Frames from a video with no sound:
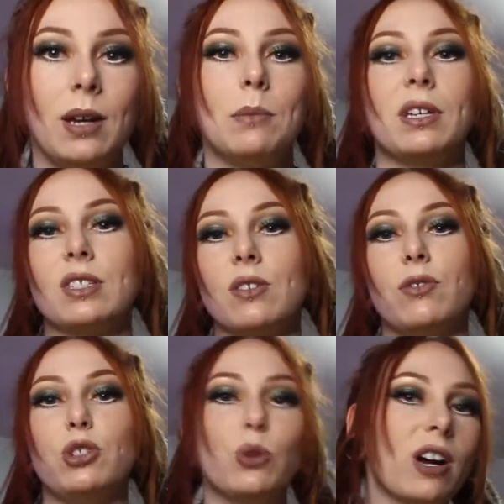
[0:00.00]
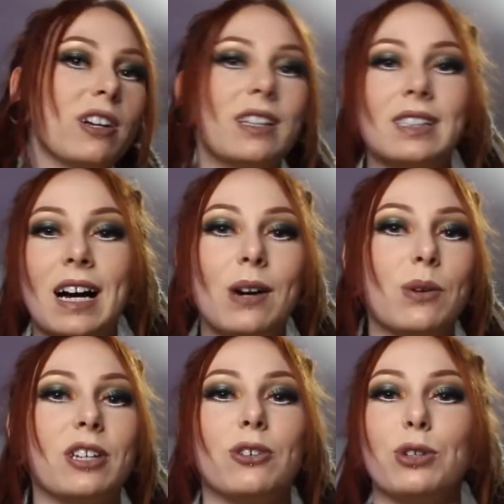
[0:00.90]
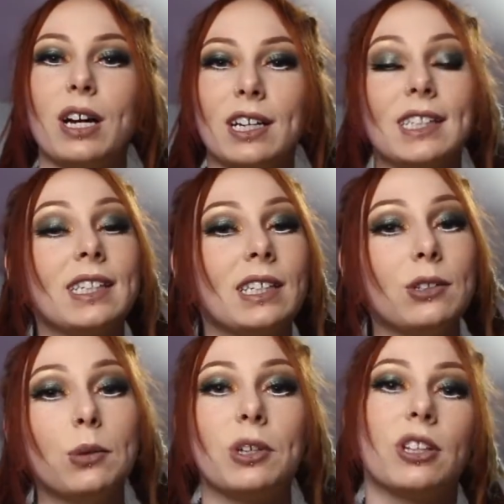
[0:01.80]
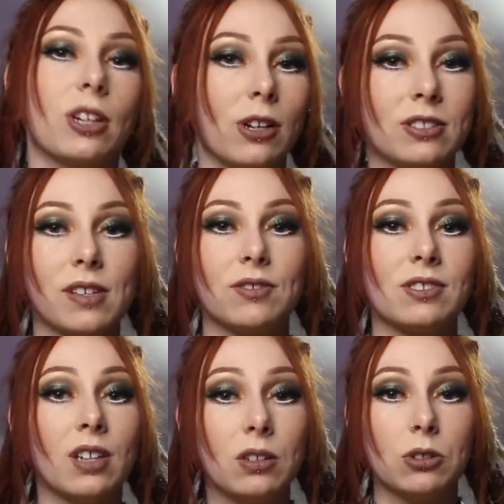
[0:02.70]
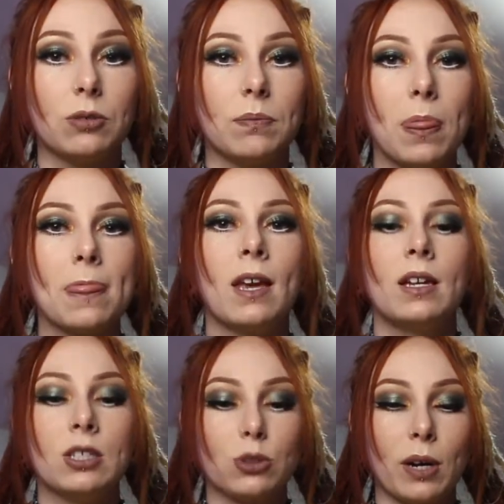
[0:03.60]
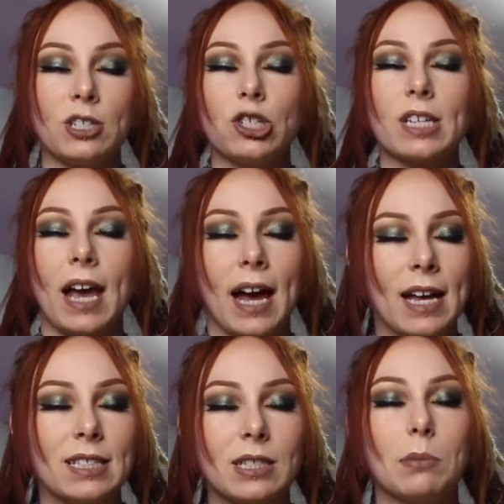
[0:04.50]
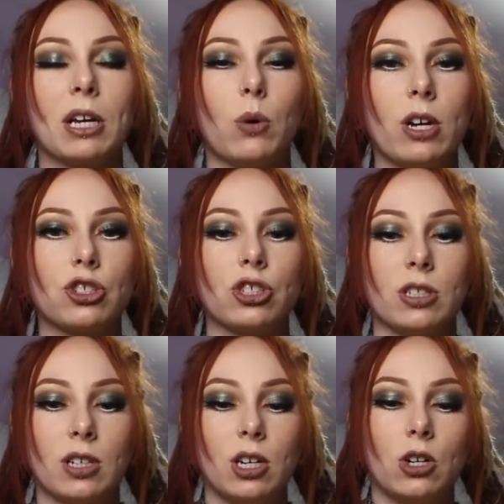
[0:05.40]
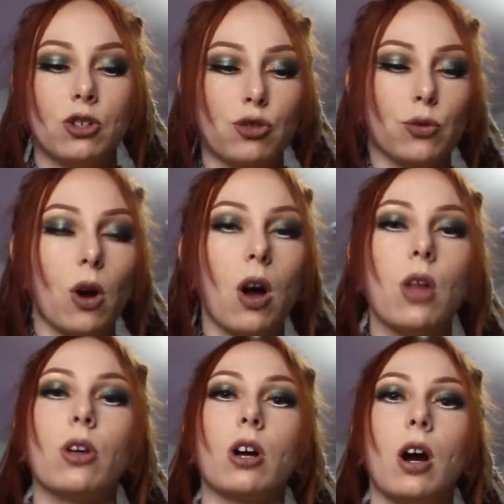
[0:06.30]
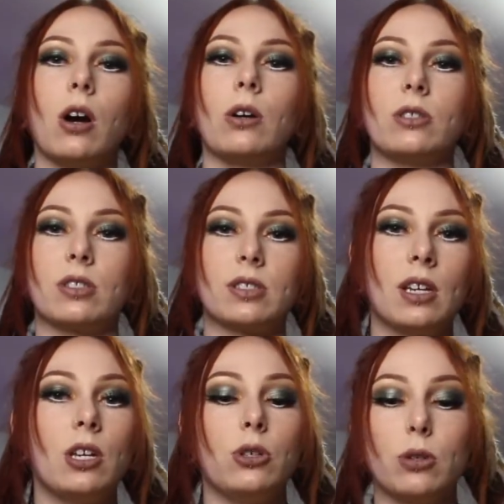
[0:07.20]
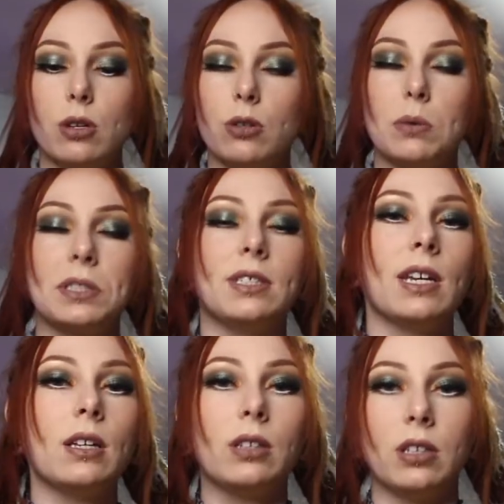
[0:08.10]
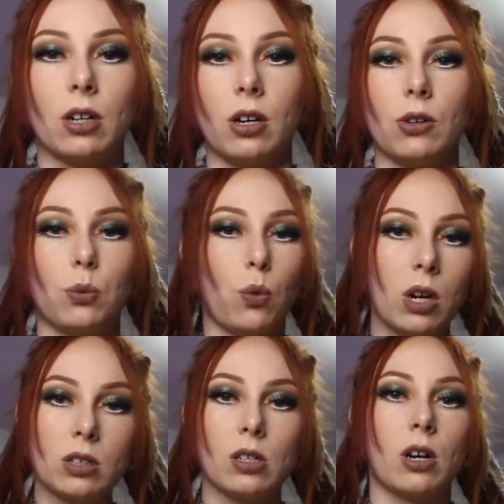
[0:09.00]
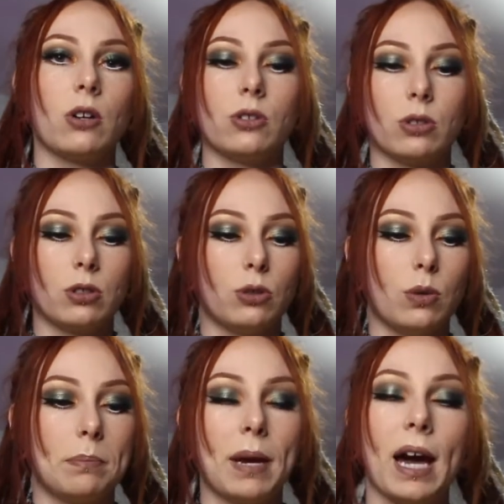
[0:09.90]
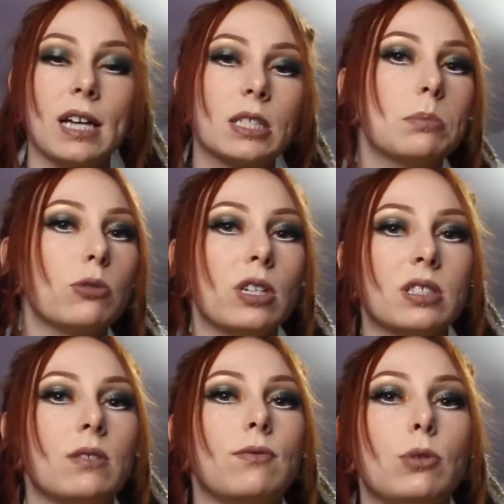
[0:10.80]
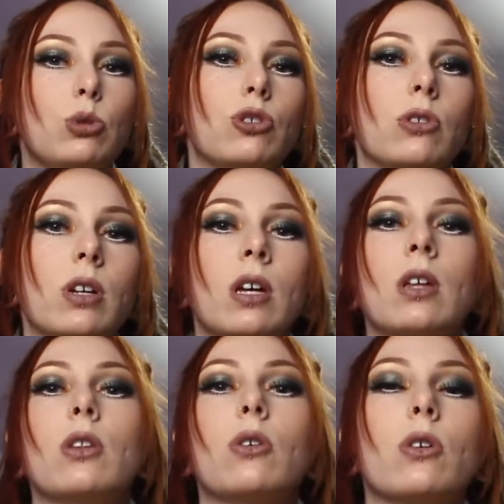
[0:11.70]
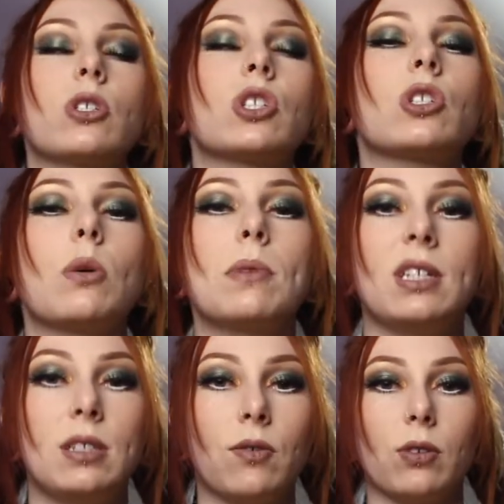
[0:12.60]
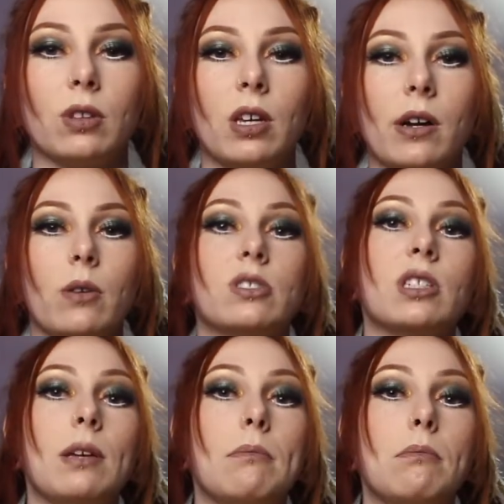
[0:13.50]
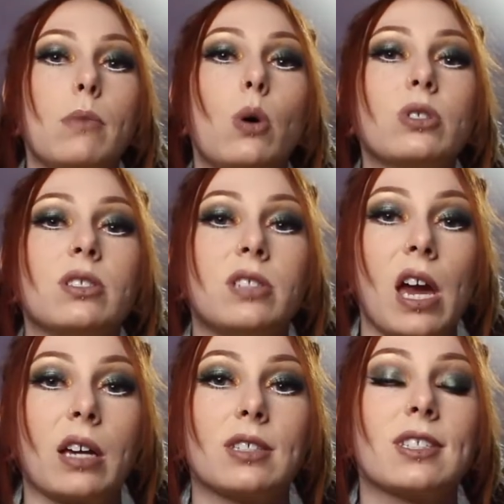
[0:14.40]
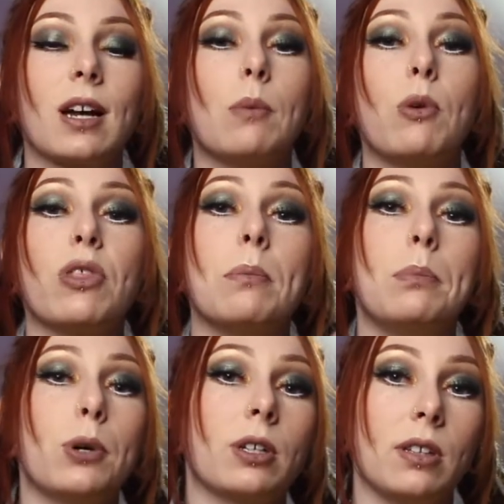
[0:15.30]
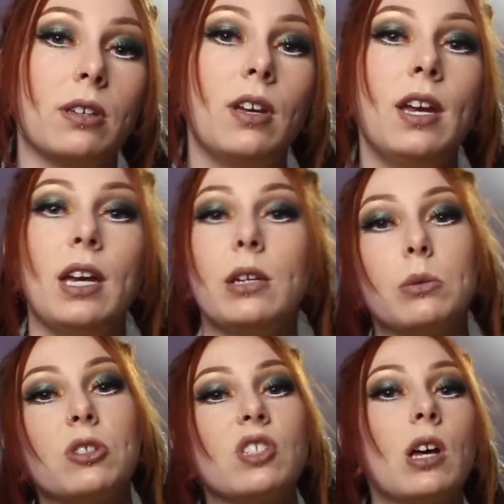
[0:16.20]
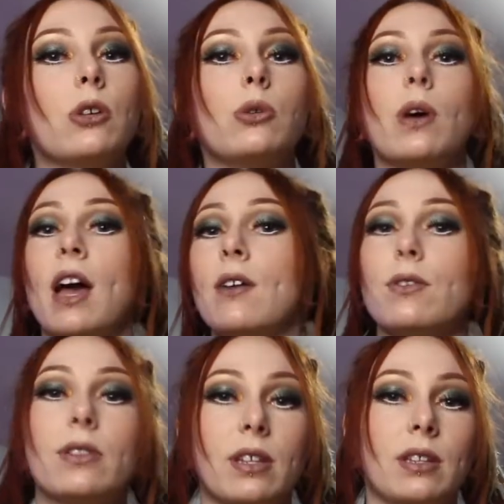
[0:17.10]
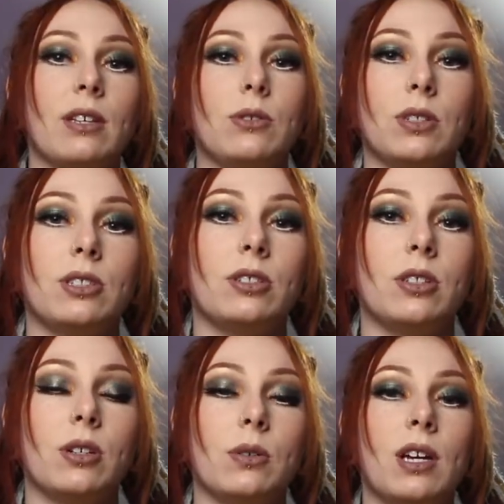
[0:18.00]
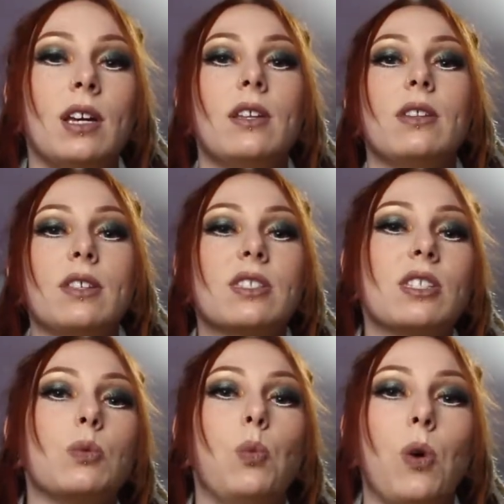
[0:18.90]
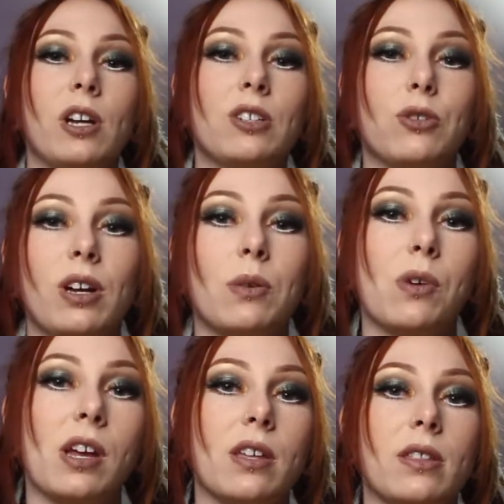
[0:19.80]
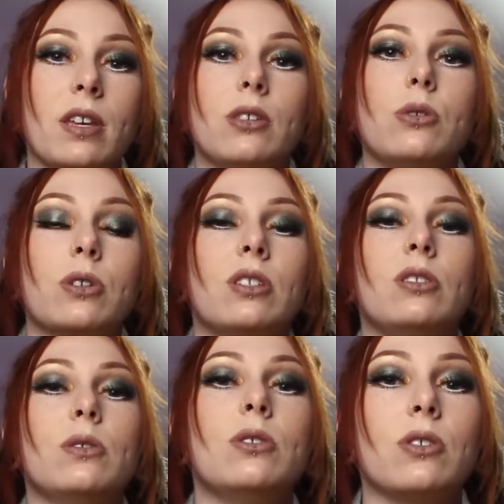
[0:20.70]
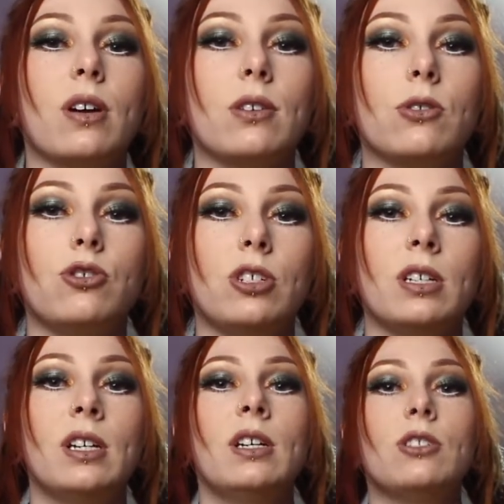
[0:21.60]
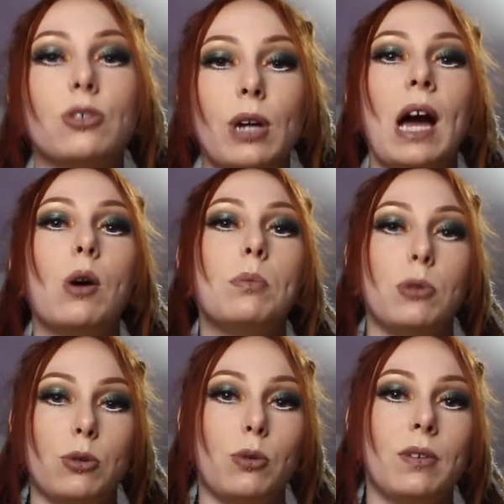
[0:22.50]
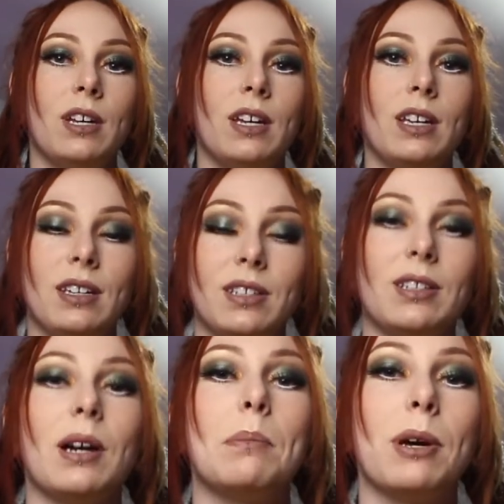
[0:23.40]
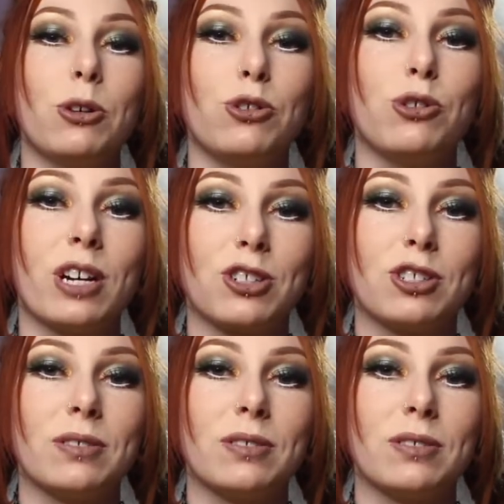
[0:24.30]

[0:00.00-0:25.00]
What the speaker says: Because if you aren't allowing, you're not going to hear what the cards have to tell you. So I just ask my question. Draw the cards. You can do a daily card, one card. You can do a past, present, future. There are so many different layouts, and most decks come with a booklet, and it will tell you everything that you need to know. This is one great way that you can use your energy to help you in a better direction.